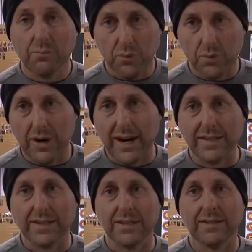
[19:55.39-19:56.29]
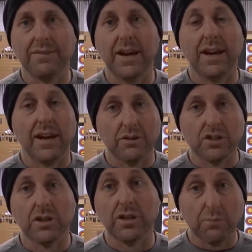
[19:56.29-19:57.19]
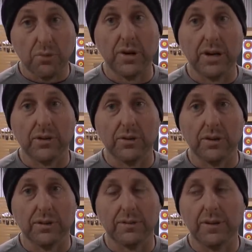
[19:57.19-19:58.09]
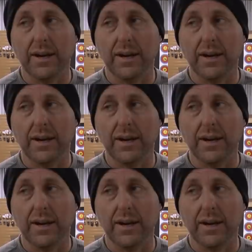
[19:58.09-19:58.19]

prior to this event, and I was shooting pretty good.